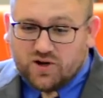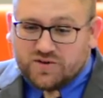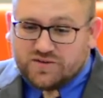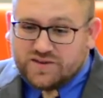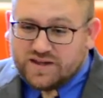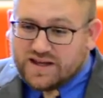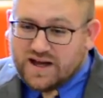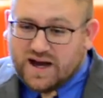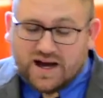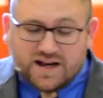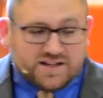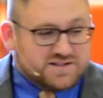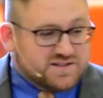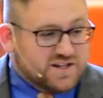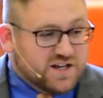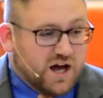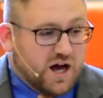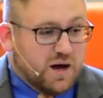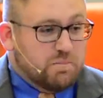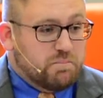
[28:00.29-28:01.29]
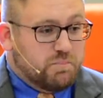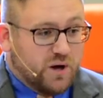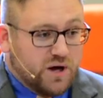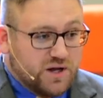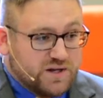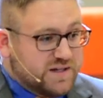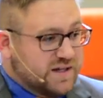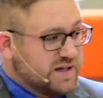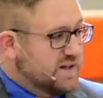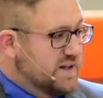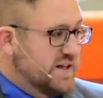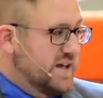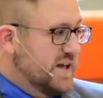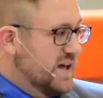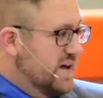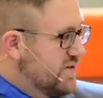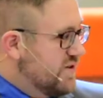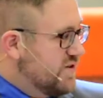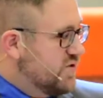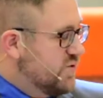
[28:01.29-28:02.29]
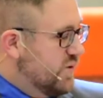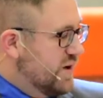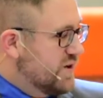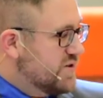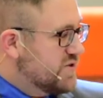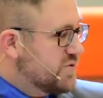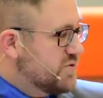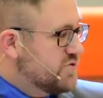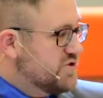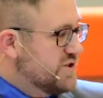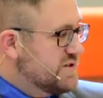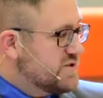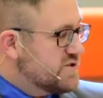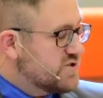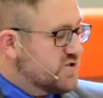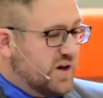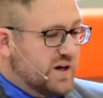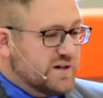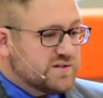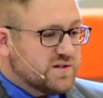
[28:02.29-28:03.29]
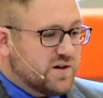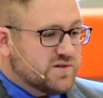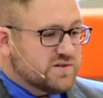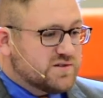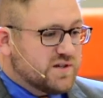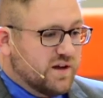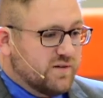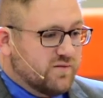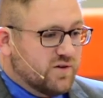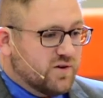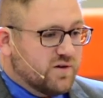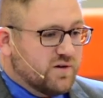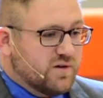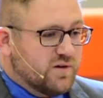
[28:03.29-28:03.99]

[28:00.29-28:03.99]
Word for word: that God has abundantly given to us through Jesus Christ our Savior.